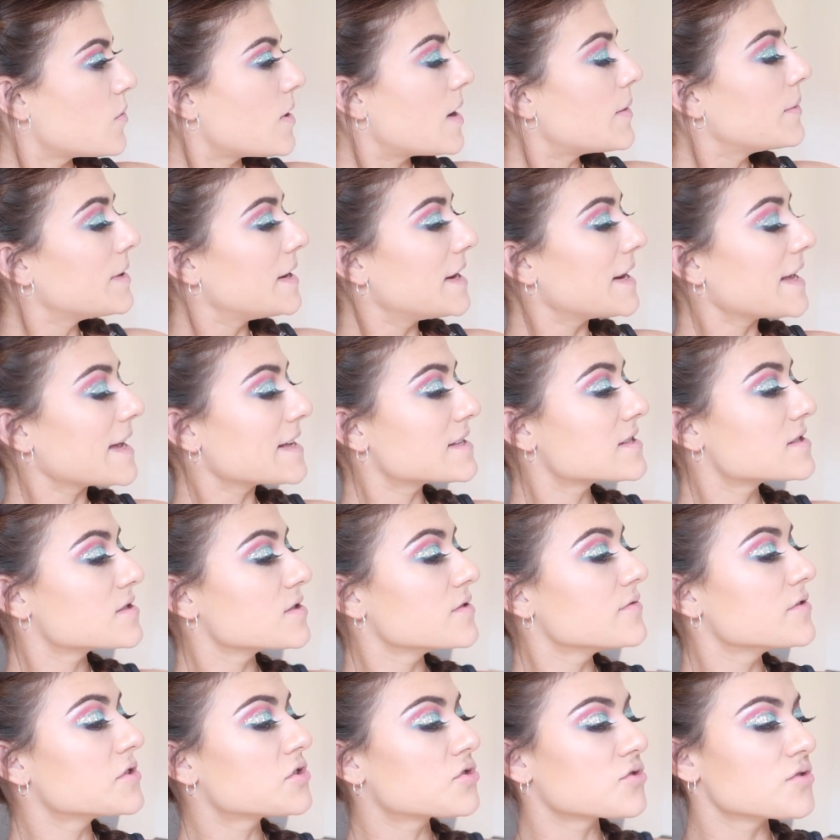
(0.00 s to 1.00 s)
I mean, you get
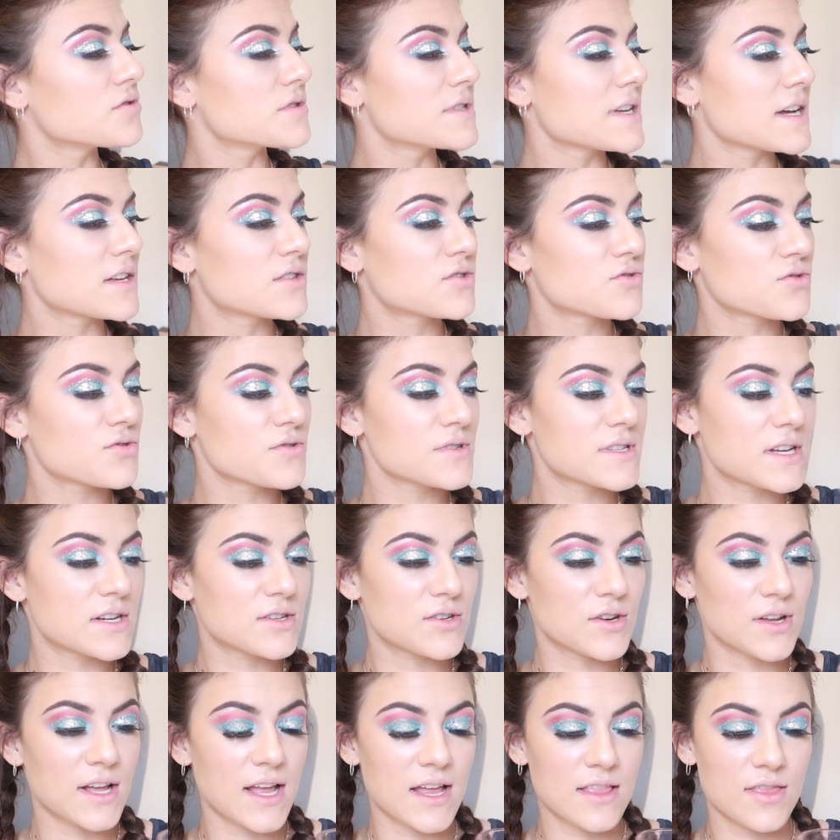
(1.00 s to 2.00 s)
silver straws, like straws that
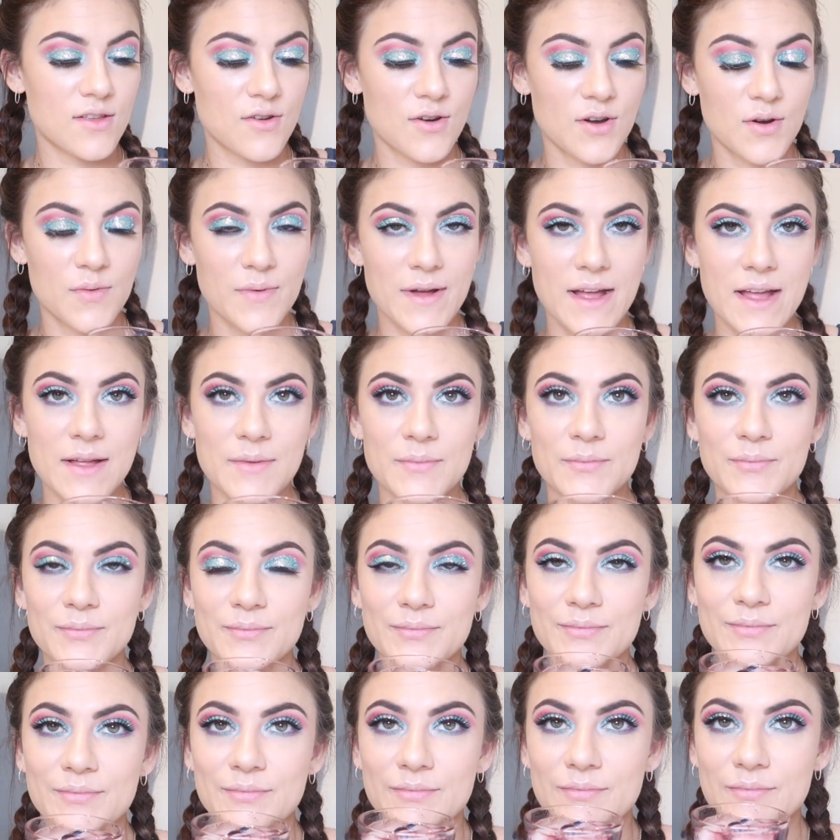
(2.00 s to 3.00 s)
don't get thrown away.
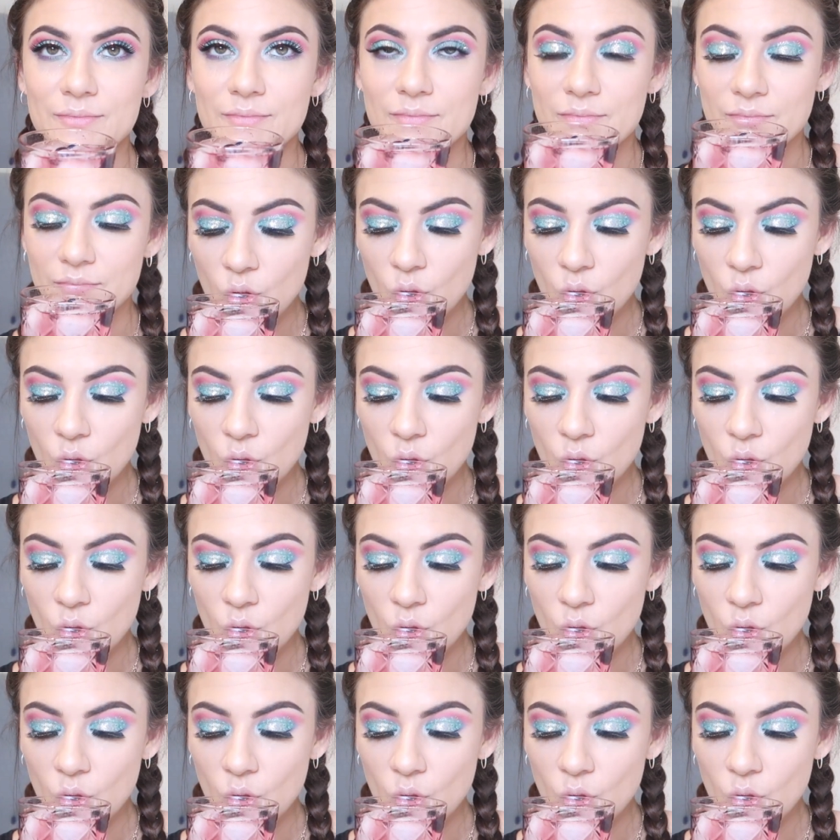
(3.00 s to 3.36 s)
Mm.